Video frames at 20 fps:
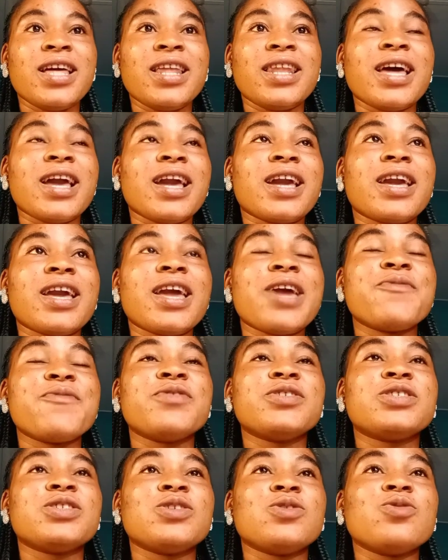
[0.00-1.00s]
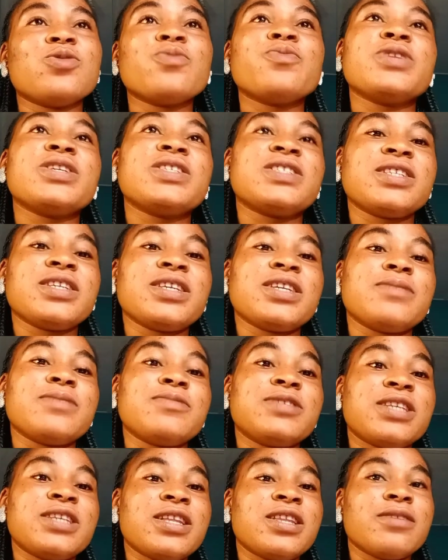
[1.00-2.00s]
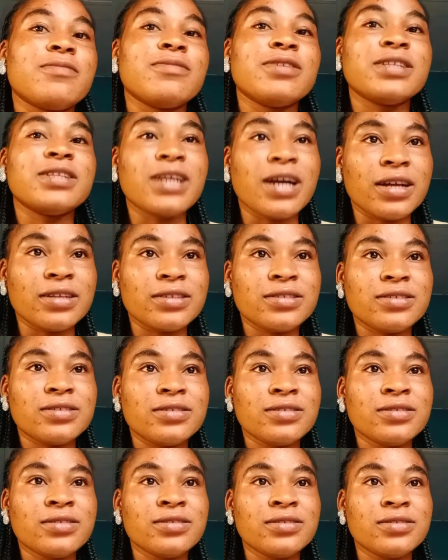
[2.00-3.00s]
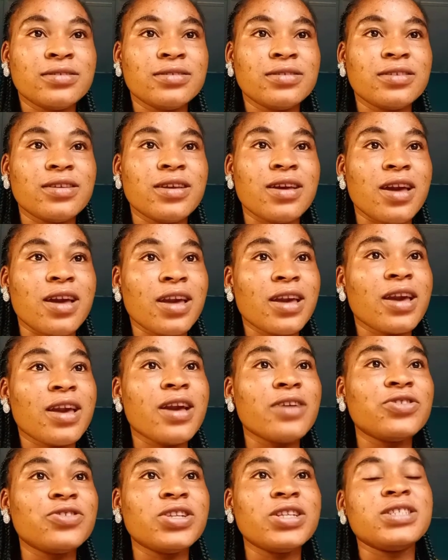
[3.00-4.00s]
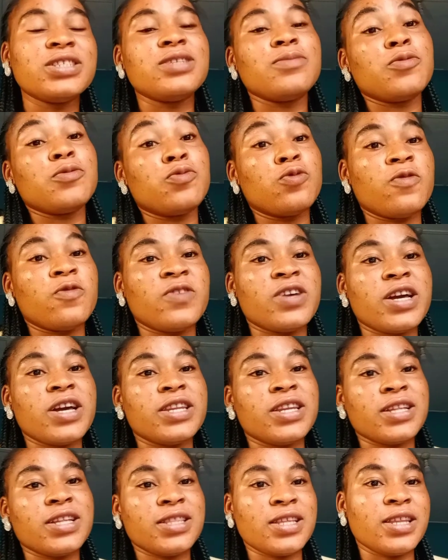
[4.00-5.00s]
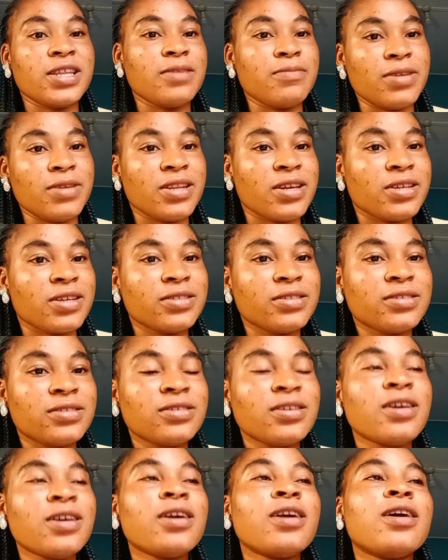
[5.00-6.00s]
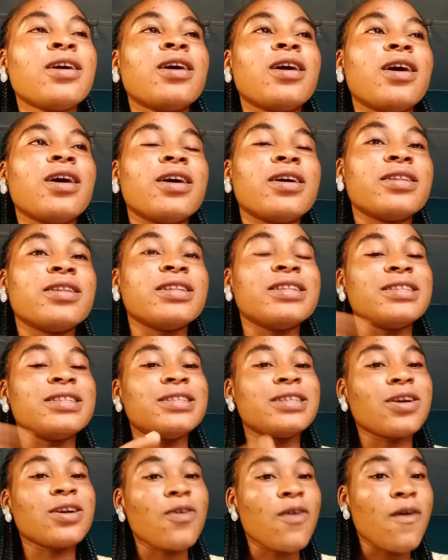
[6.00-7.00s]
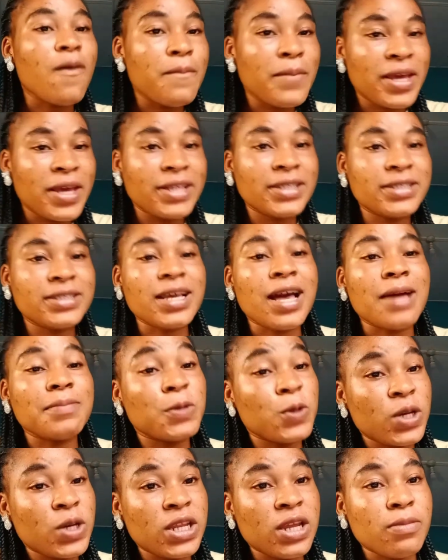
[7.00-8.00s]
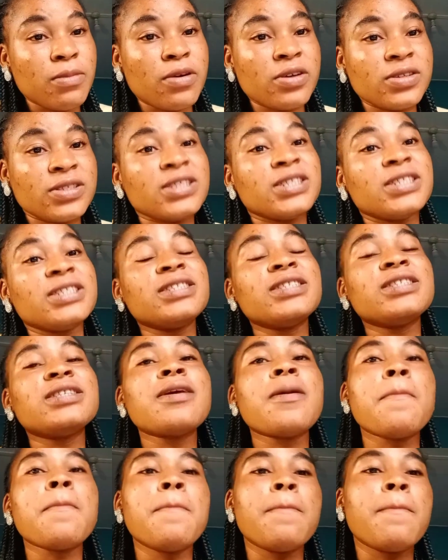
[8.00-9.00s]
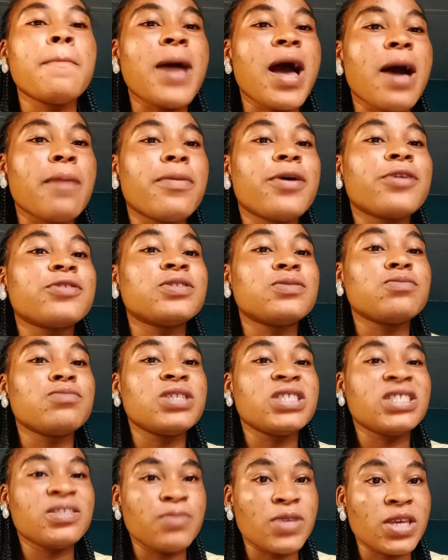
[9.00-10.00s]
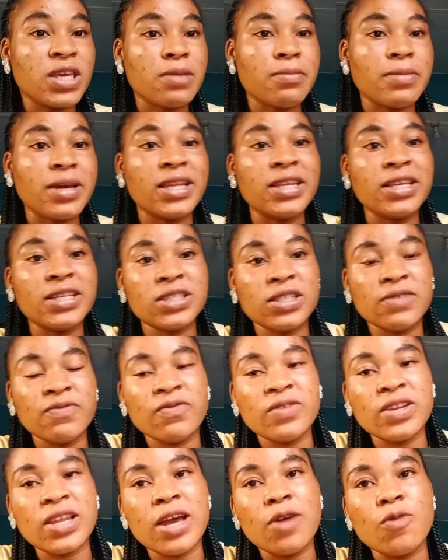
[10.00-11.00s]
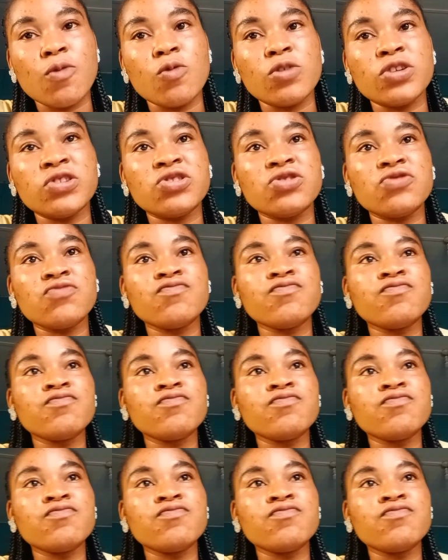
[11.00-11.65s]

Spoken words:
Like, every single person kept telling me that. I can actually see people of Ghana telling me that. And the comment I'm talking about is about me speaking my native language.